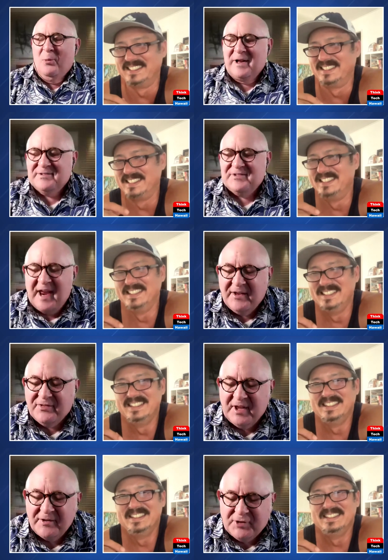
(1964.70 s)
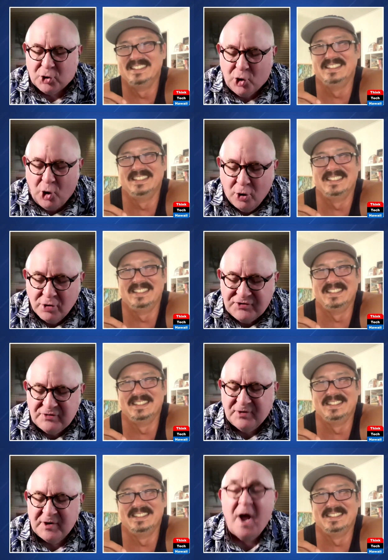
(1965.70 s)
Speaker 1: well, take take the cult
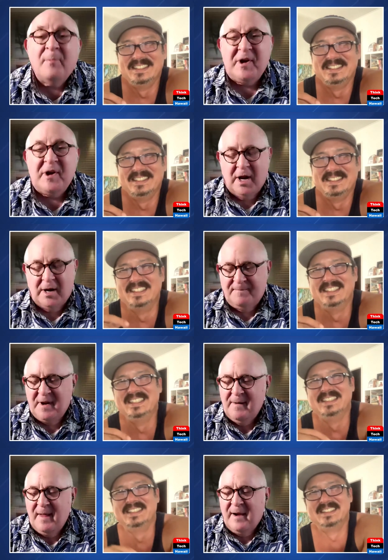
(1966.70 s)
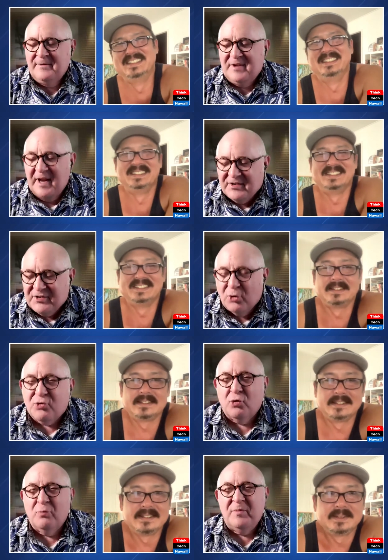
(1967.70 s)
phenomenon, take
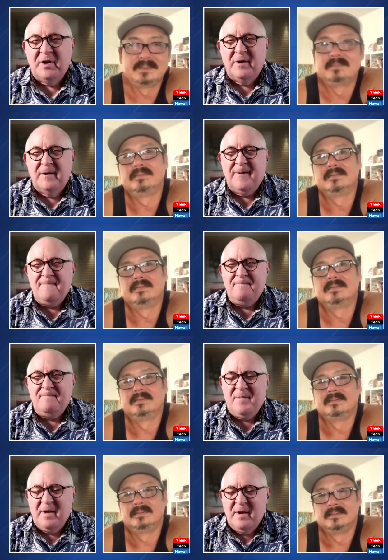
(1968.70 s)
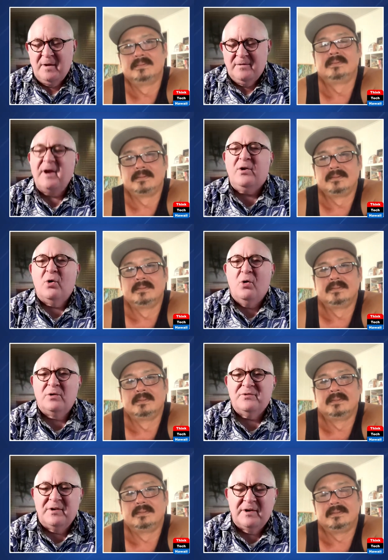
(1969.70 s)
social media, take
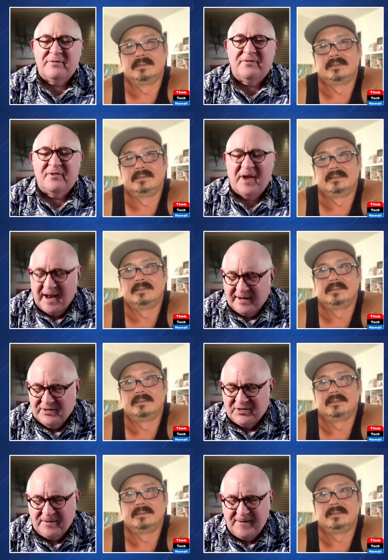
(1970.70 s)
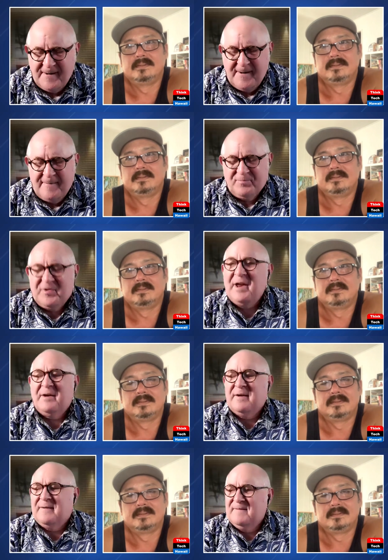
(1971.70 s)
alternate facts, take
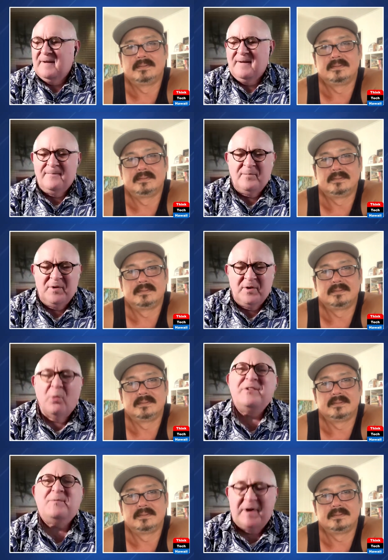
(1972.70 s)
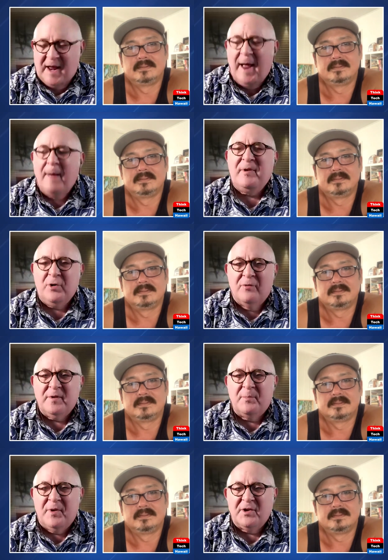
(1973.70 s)
um, you know what's been happening over
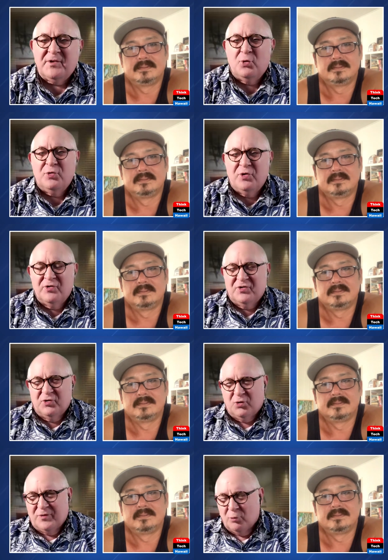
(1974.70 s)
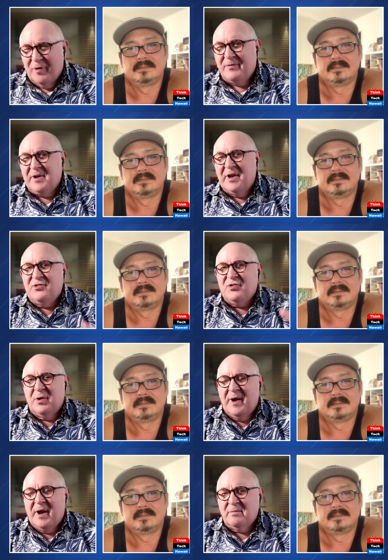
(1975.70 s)
the past few years. You saw the revelation
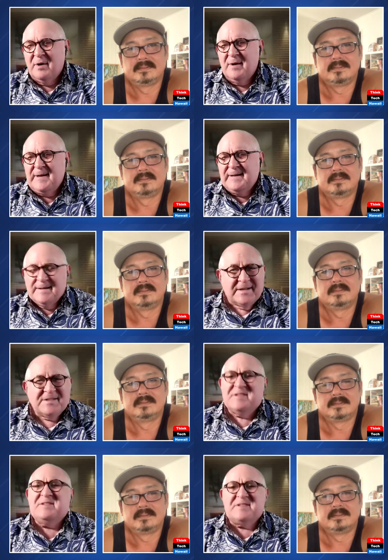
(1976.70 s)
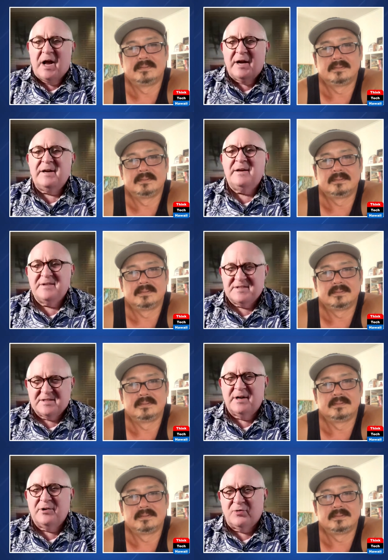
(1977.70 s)
about the society in this
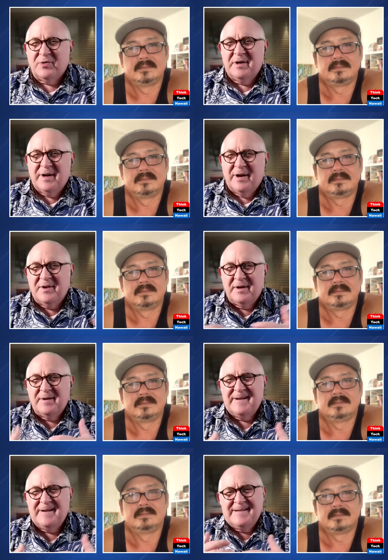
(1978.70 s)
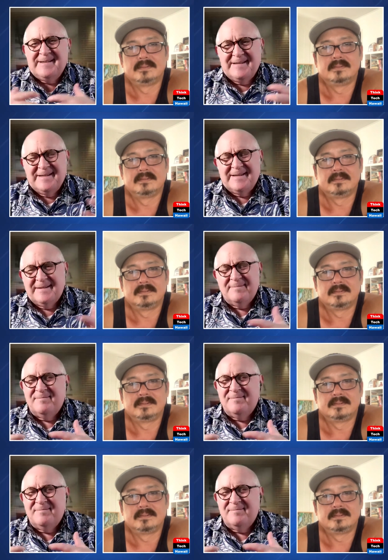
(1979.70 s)
country and how they uh,